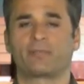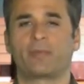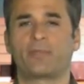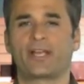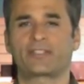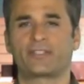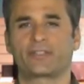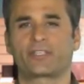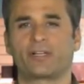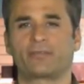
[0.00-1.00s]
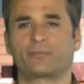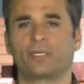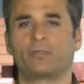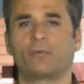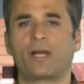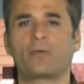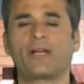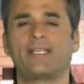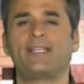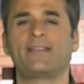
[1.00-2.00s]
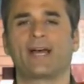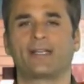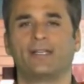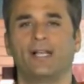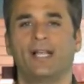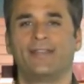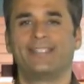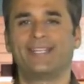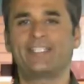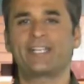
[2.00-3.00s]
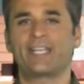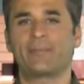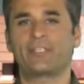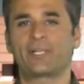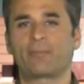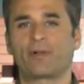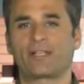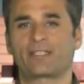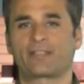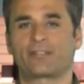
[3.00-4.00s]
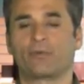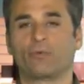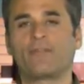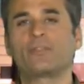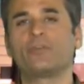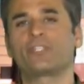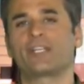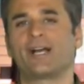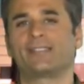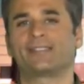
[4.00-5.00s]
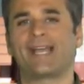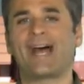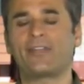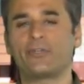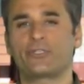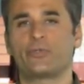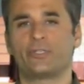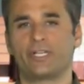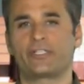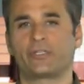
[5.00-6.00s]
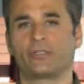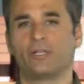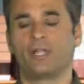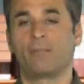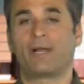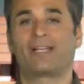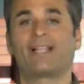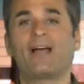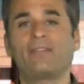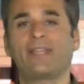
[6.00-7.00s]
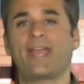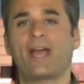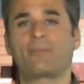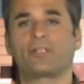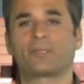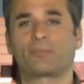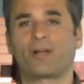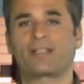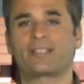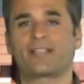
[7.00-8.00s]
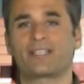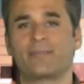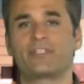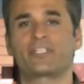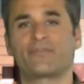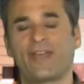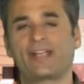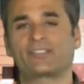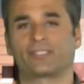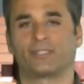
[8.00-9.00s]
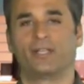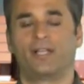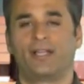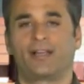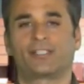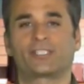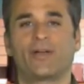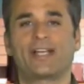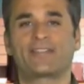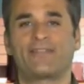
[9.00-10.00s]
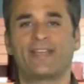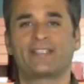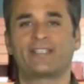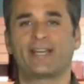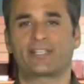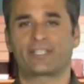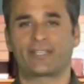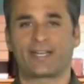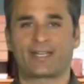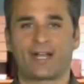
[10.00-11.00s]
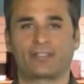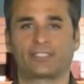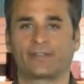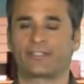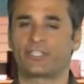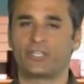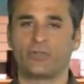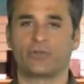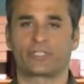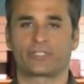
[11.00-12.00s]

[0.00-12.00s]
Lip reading: You might be asking yourself, well, why do I need that? The DIGIC imaging processor revolutionizes how you shoot digital by allowing the camera to process images faster. It also has face detection technology. That's huge.